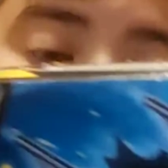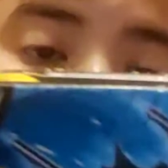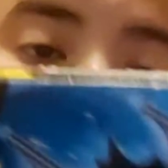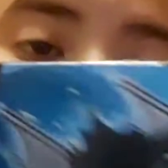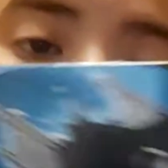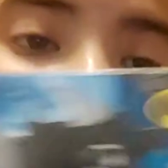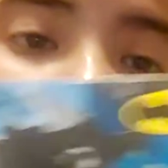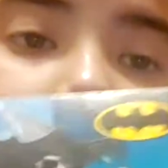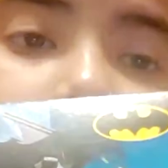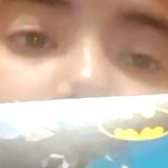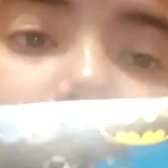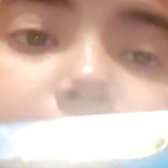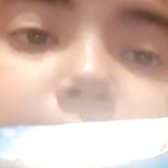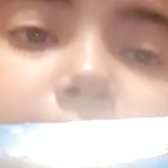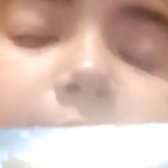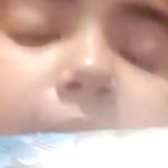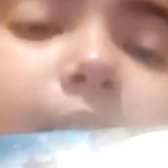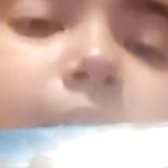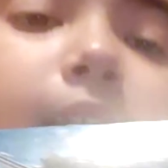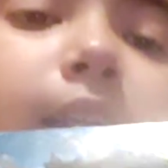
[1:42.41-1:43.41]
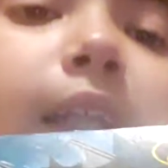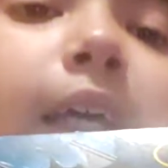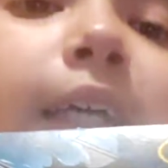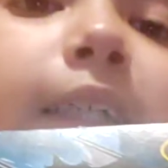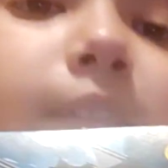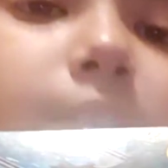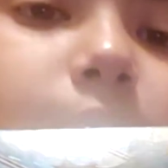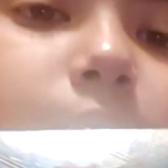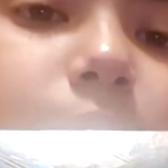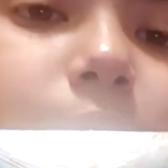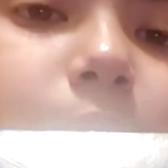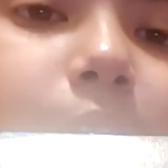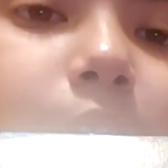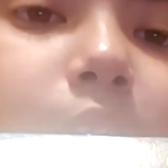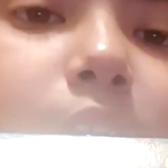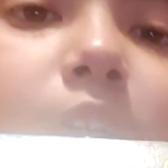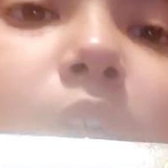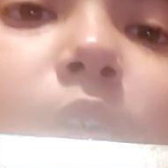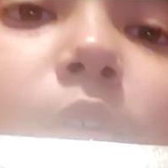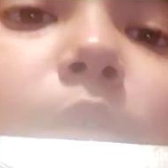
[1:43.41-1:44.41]
So like I said in the last
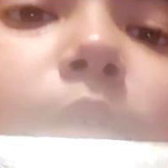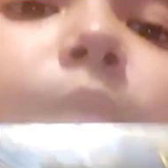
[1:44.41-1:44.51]
video,